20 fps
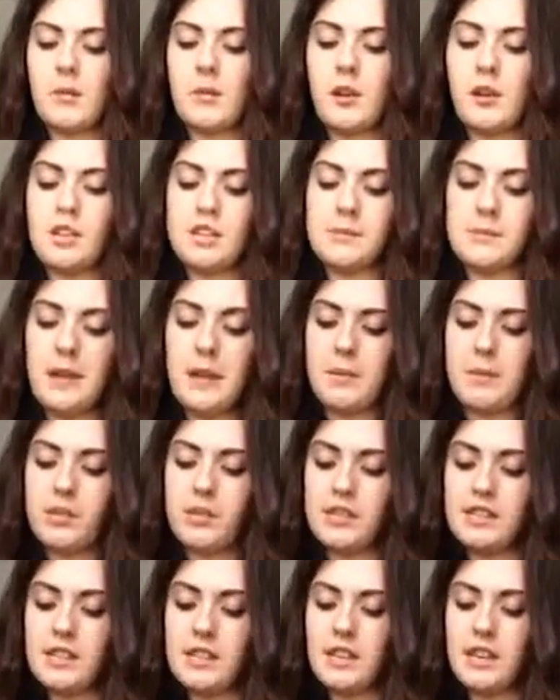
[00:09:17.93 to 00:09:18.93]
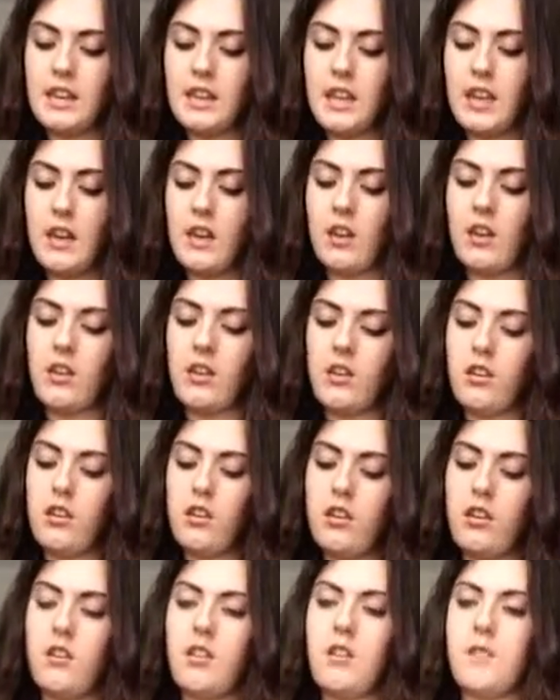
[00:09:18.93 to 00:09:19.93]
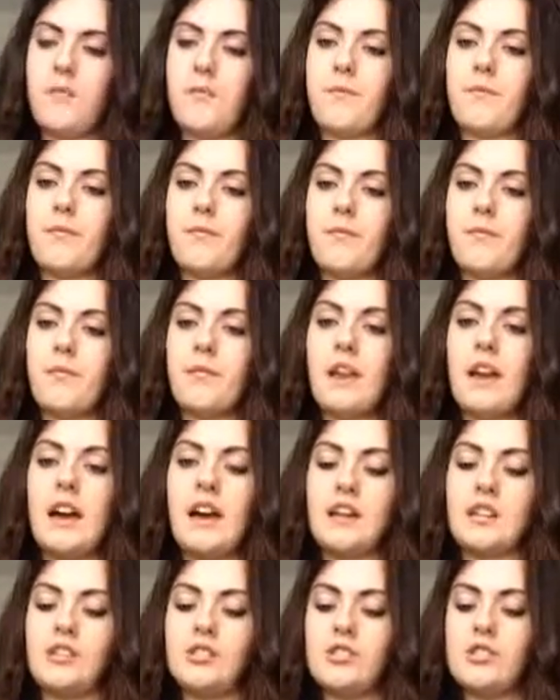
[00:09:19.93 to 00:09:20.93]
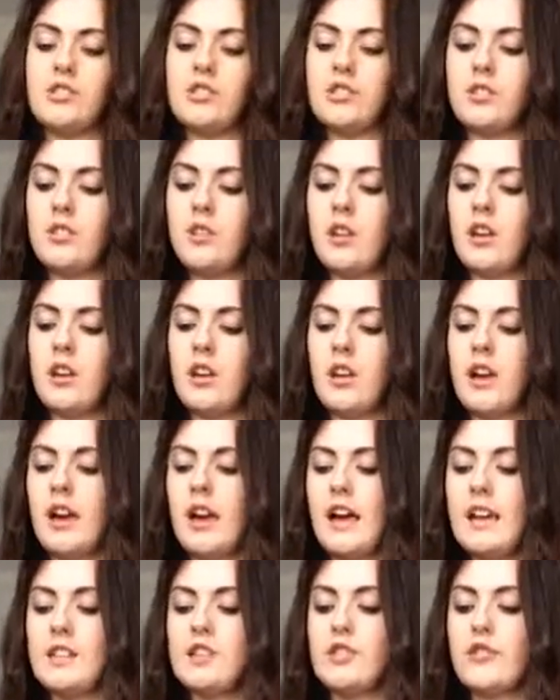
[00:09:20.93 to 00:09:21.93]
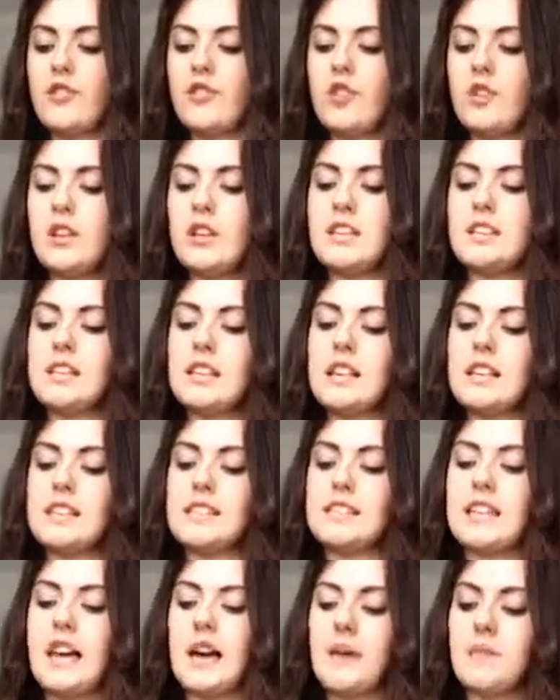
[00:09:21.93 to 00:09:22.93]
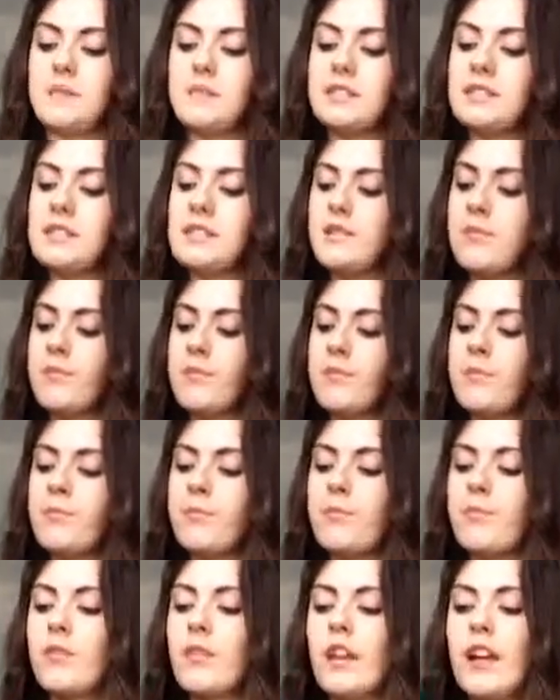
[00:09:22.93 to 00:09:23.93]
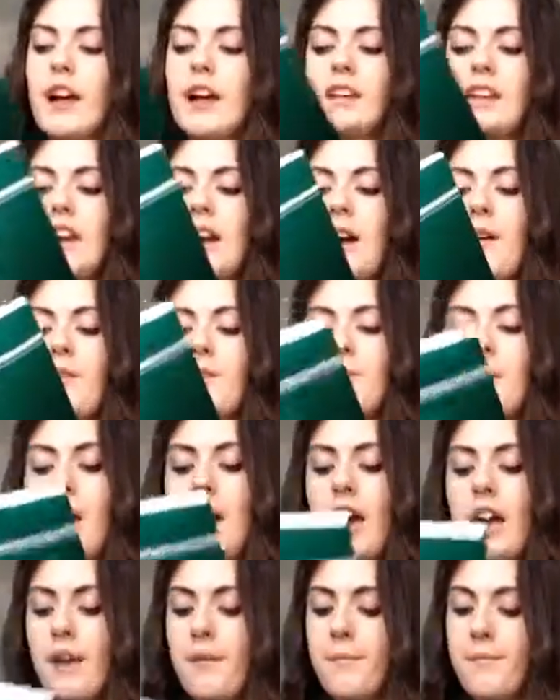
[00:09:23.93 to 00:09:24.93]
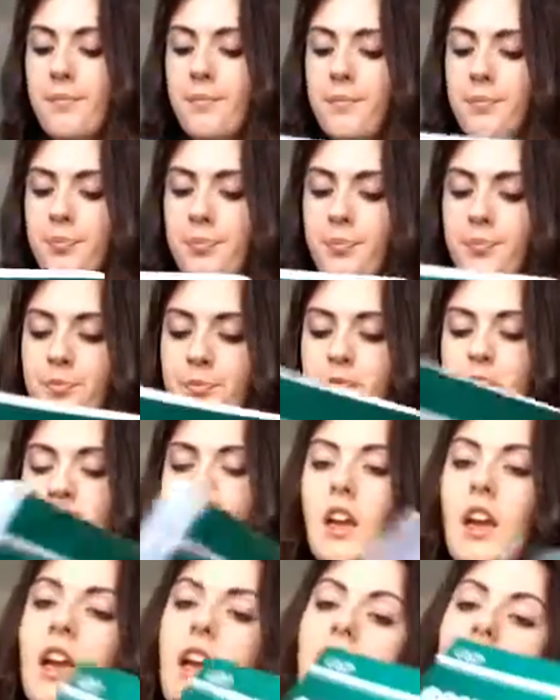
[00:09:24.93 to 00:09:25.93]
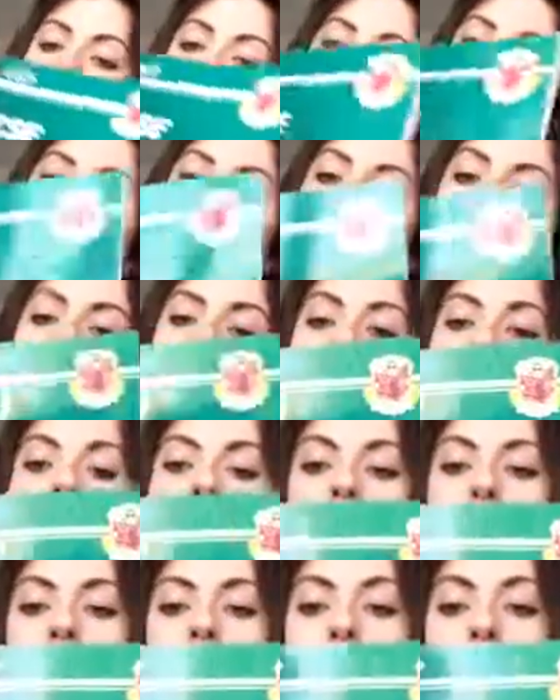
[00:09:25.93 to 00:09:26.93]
past papers in here and end of unit exams, and I have my AQA